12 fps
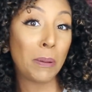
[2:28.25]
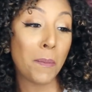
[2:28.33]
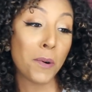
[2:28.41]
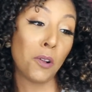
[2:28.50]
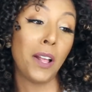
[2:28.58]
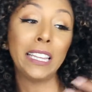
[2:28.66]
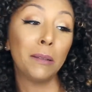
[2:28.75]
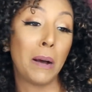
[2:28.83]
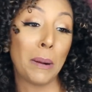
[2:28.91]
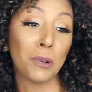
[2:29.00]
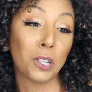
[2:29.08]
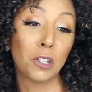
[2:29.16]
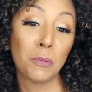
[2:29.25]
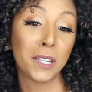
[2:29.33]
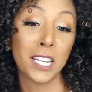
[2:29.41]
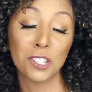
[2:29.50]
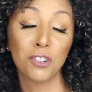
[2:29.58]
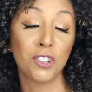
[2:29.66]
of people don't like the popular girl
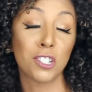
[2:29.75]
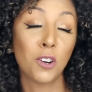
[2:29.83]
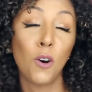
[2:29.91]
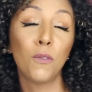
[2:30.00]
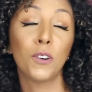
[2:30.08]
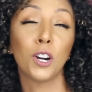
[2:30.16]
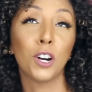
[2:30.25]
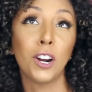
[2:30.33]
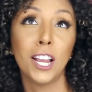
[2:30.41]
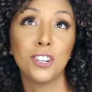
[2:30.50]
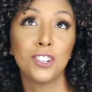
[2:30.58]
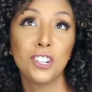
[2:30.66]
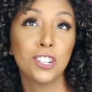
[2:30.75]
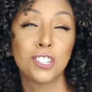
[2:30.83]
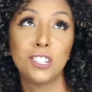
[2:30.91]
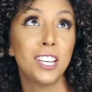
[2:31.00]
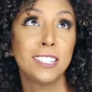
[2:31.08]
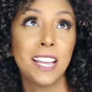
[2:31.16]
because they're just over her and she
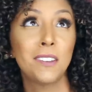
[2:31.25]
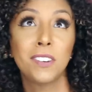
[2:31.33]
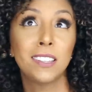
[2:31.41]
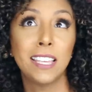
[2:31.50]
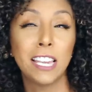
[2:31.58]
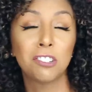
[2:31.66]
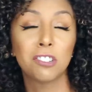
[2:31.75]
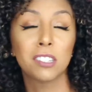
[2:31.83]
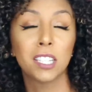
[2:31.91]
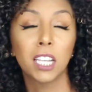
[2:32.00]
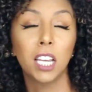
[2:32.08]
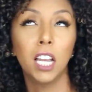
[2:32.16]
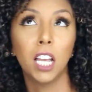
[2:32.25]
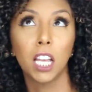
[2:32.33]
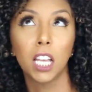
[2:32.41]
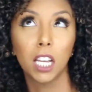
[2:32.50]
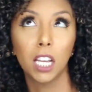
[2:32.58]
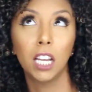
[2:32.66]
just does everything. You're just like, ugh,
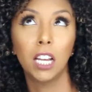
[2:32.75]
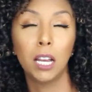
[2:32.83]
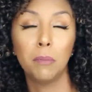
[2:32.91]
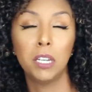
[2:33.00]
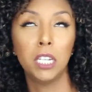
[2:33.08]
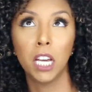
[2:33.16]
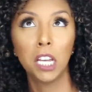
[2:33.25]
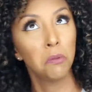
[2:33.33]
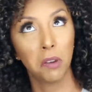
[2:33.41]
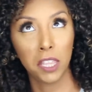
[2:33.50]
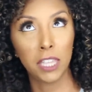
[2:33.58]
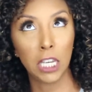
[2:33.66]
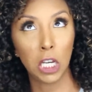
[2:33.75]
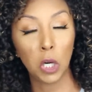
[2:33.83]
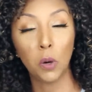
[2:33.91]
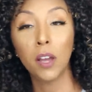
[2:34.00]
I'm done with you.